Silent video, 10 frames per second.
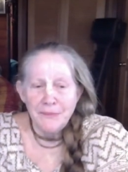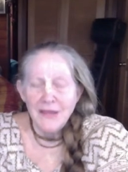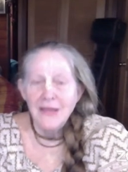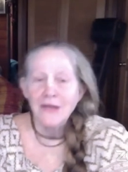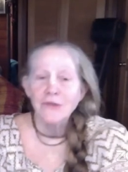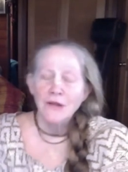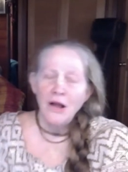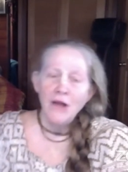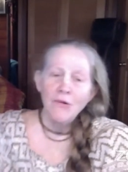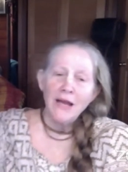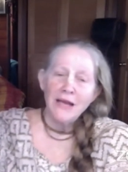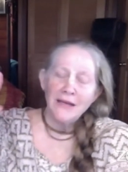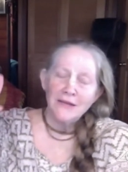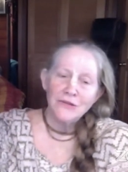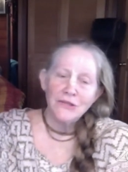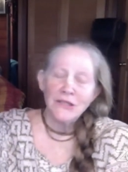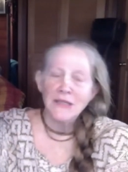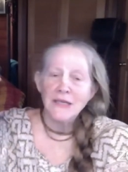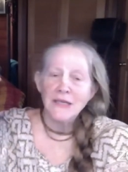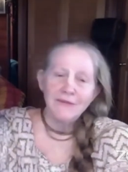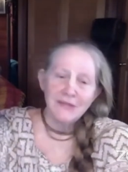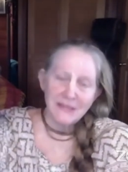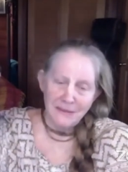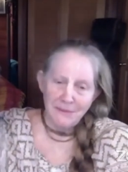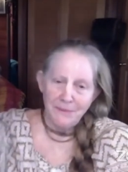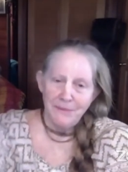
He goes, All right, she can have some.